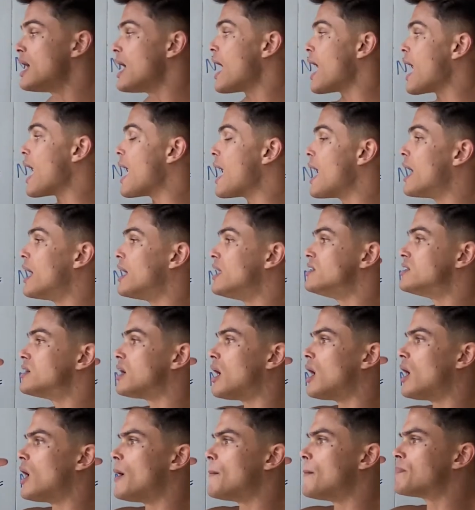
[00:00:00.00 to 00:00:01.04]
and
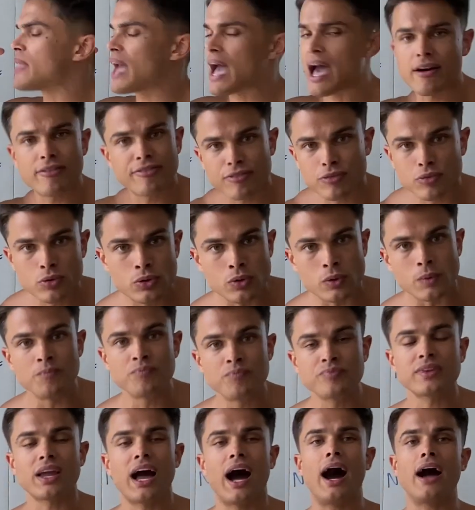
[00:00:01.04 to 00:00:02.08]
have fruit.
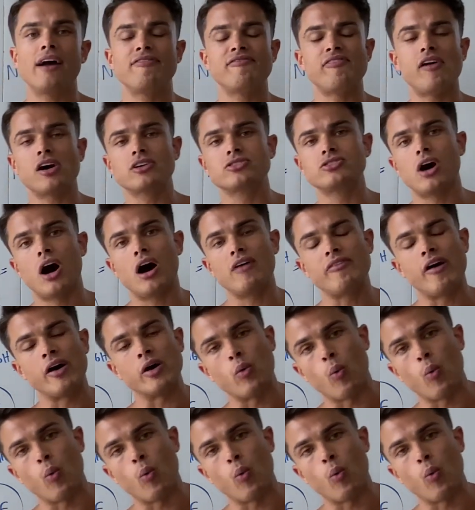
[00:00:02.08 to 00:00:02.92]
I fucked off on